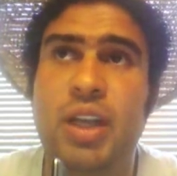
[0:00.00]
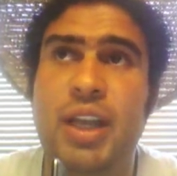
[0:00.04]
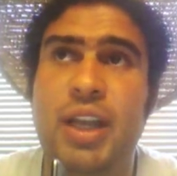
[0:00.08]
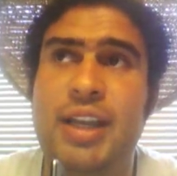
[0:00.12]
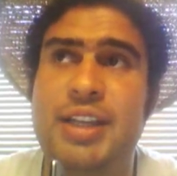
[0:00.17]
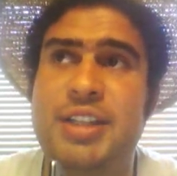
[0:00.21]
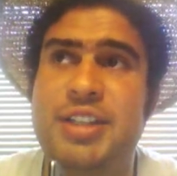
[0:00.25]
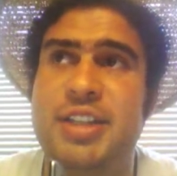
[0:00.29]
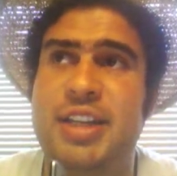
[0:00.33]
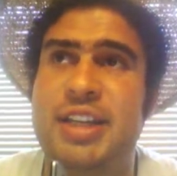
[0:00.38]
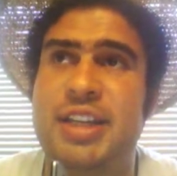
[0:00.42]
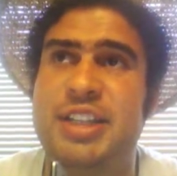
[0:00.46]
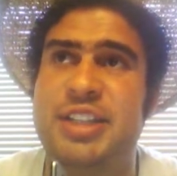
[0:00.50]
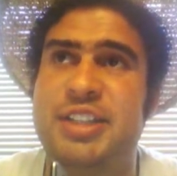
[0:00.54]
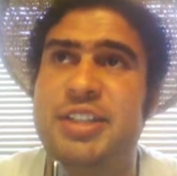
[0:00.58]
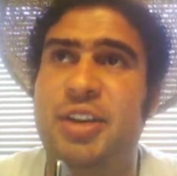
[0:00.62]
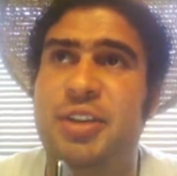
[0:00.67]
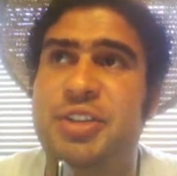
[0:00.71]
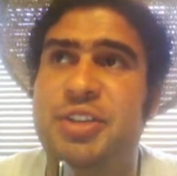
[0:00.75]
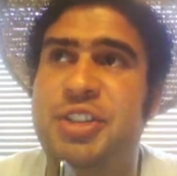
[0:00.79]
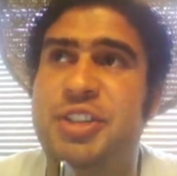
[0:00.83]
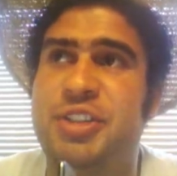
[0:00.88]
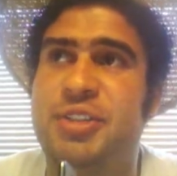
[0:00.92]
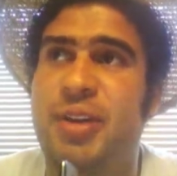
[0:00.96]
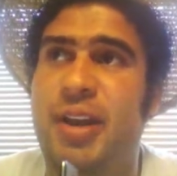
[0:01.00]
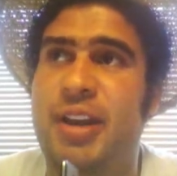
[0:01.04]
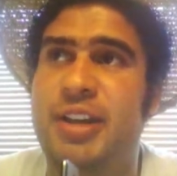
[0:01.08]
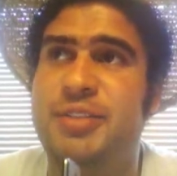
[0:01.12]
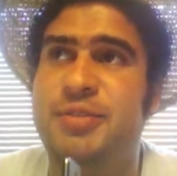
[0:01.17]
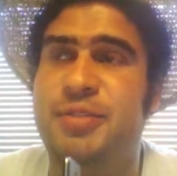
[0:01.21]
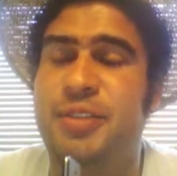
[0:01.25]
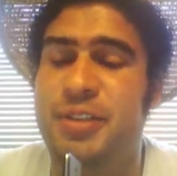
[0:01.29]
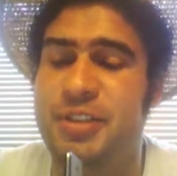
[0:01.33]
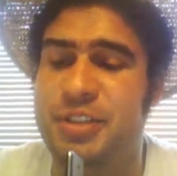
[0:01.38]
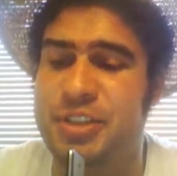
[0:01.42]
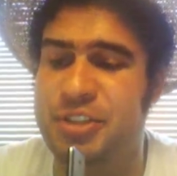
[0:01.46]
it's so
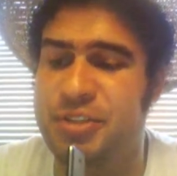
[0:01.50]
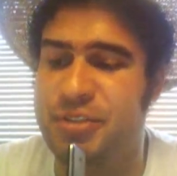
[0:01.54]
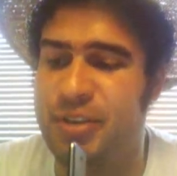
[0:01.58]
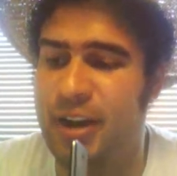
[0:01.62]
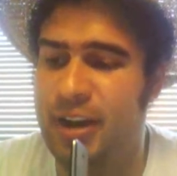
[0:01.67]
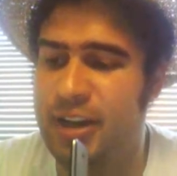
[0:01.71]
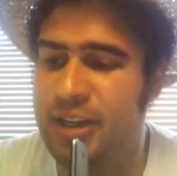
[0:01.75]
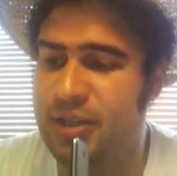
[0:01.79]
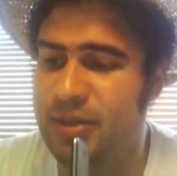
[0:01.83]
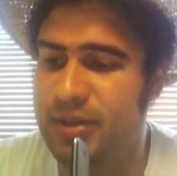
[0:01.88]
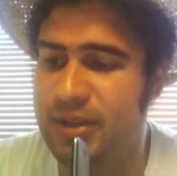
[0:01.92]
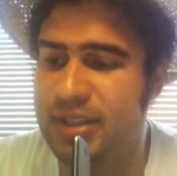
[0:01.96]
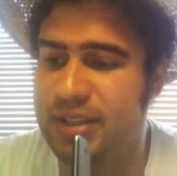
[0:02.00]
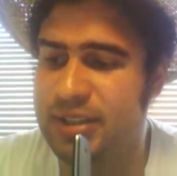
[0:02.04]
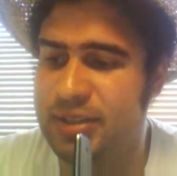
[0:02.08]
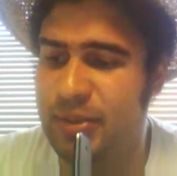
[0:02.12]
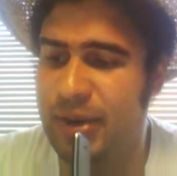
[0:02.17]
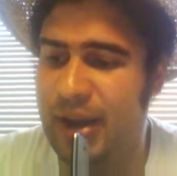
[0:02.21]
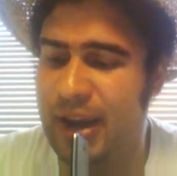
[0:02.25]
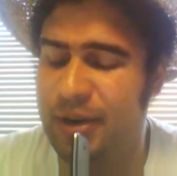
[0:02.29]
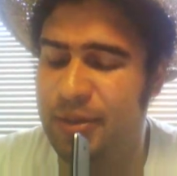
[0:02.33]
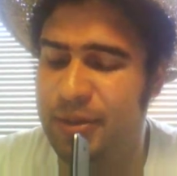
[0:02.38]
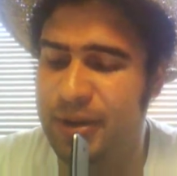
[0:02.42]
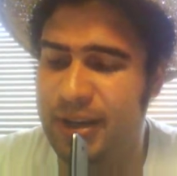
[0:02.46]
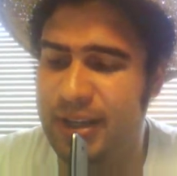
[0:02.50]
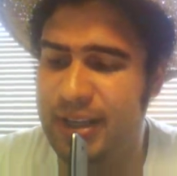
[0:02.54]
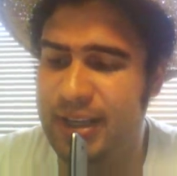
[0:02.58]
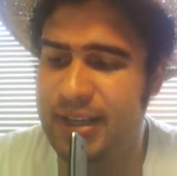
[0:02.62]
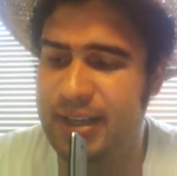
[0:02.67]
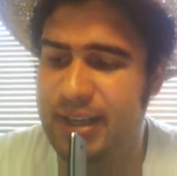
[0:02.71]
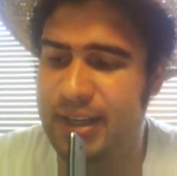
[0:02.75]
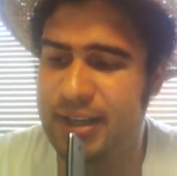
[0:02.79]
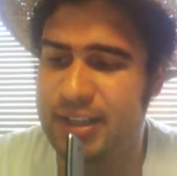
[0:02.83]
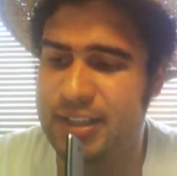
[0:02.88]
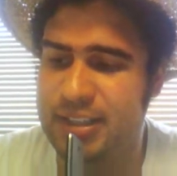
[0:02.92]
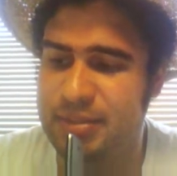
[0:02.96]
stressful and strenuous. What I really
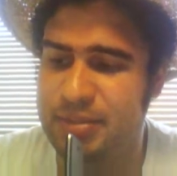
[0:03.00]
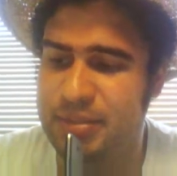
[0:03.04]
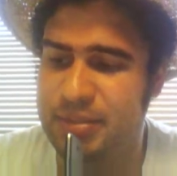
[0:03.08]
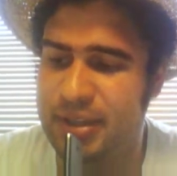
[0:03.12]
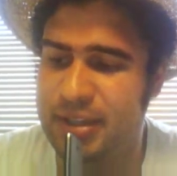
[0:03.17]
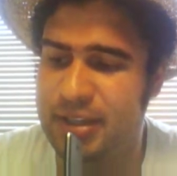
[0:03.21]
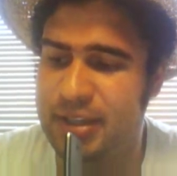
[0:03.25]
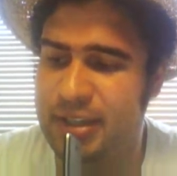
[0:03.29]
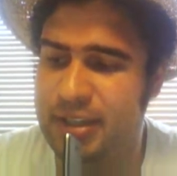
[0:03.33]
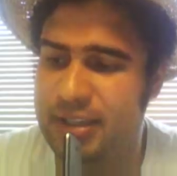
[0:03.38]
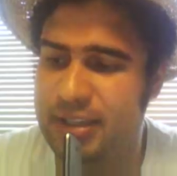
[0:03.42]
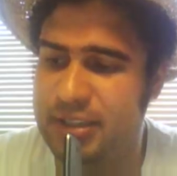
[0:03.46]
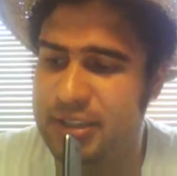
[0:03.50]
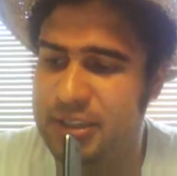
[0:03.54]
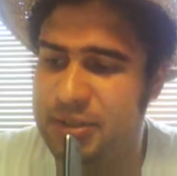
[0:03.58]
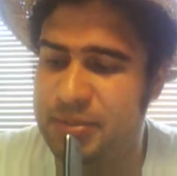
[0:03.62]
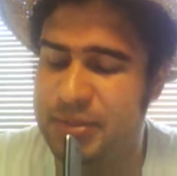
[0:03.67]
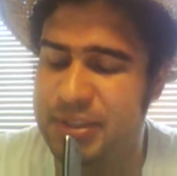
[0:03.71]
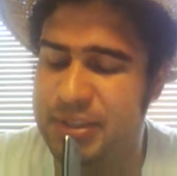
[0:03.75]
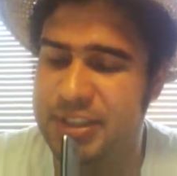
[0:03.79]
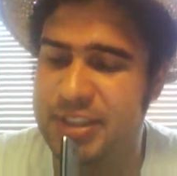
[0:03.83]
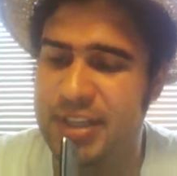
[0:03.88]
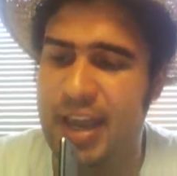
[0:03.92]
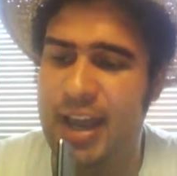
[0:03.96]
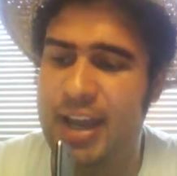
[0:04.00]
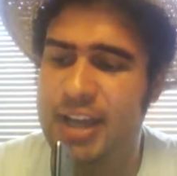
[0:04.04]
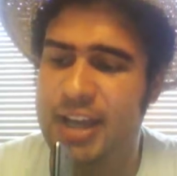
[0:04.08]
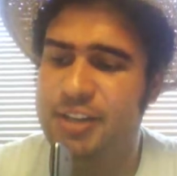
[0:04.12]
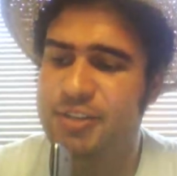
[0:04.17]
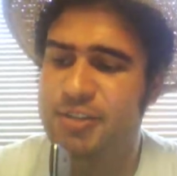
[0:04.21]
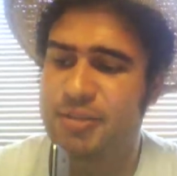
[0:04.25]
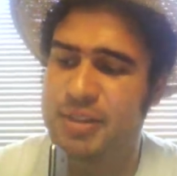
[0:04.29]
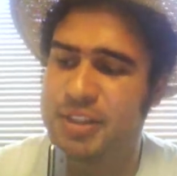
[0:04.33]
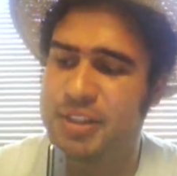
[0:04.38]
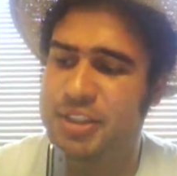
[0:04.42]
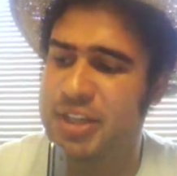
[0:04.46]
need is a massage
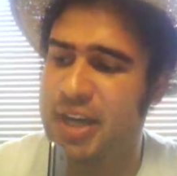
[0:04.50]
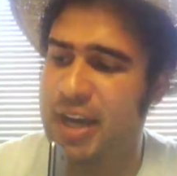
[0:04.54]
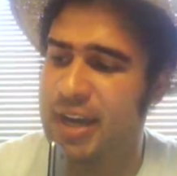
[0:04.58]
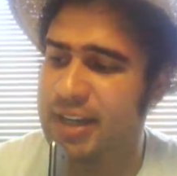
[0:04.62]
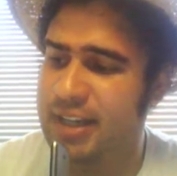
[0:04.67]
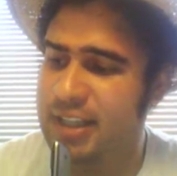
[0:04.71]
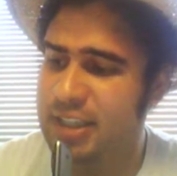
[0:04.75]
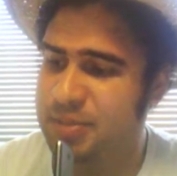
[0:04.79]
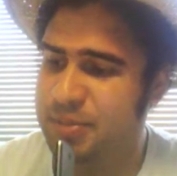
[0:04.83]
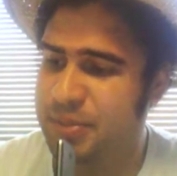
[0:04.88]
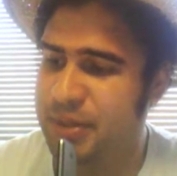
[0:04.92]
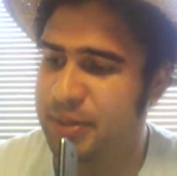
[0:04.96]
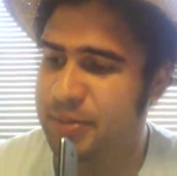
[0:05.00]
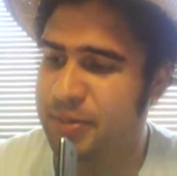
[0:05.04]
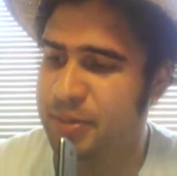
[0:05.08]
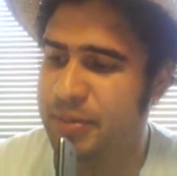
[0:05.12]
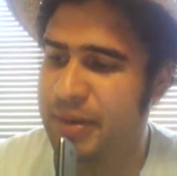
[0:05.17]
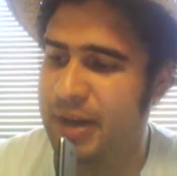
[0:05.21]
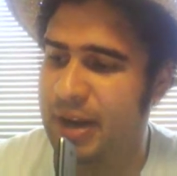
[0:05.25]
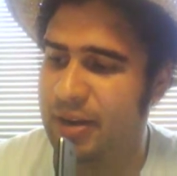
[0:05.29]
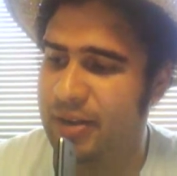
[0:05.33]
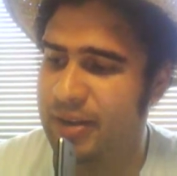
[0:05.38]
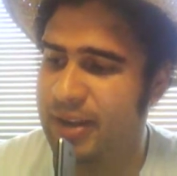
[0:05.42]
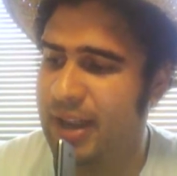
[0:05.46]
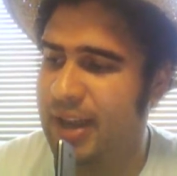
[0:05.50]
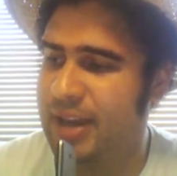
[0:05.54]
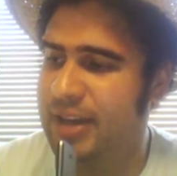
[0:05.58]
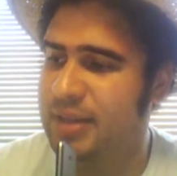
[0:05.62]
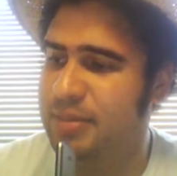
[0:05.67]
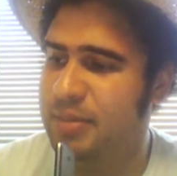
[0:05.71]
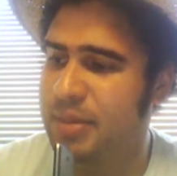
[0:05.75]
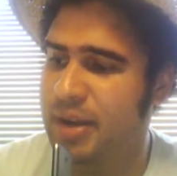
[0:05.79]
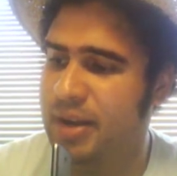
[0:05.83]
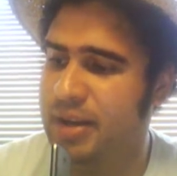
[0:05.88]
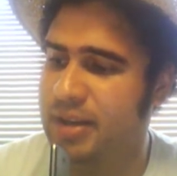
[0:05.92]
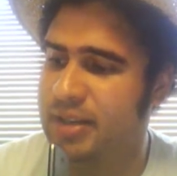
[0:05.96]
from the Chinese people, but I don't got
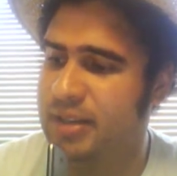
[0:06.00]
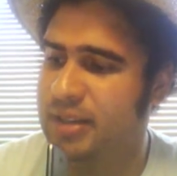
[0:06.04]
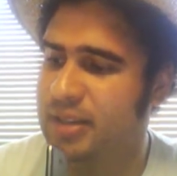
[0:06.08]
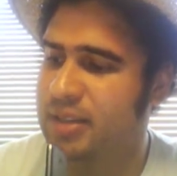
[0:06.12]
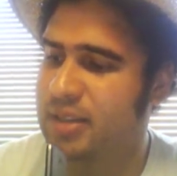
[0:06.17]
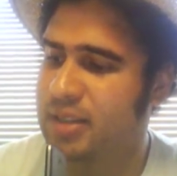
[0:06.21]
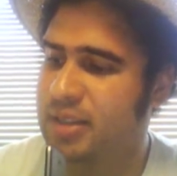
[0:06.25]
any money.